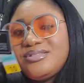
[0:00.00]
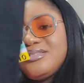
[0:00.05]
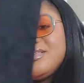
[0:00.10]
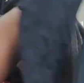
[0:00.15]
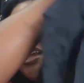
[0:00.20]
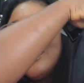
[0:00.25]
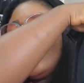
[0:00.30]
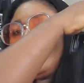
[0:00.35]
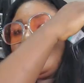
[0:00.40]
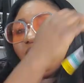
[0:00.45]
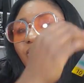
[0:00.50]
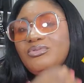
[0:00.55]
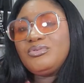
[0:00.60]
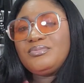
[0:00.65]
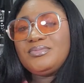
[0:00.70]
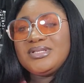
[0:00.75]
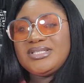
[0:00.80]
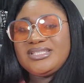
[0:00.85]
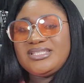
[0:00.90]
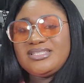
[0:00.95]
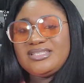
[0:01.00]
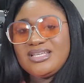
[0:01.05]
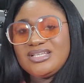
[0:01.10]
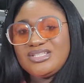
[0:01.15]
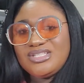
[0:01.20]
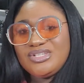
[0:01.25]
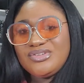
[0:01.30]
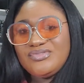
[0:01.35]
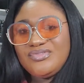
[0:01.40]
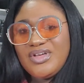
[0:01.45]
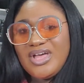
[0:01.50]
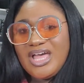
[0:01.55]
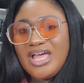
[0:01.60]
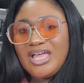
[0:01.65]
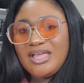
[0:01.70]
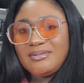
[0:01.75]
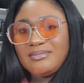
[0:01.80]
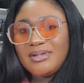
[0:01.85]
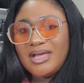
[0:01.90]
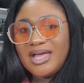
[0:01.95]
together will be such a
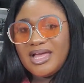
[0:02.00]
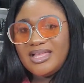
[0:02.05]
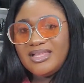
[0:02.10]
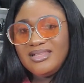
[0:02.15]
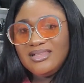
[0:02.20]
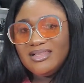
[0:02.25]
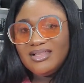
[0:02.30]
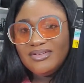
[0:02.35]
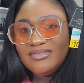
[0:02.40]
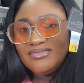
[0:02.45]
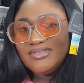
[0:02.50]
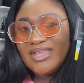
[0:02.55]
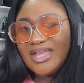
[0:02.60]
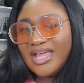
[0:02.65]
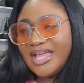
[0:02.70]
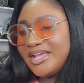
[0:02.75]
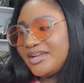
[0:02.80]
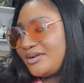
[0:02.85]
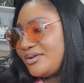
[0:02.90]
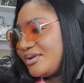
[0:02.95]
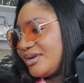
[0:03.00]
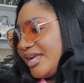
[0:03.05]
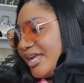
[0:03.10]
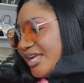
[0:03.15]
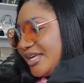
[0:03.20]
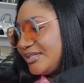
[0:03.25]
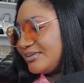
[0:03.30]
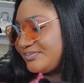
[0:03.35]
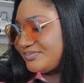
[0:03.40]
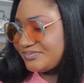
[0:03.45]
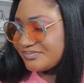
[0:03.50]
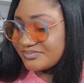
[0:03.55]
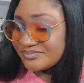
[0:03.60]
vibe. I love that, okay?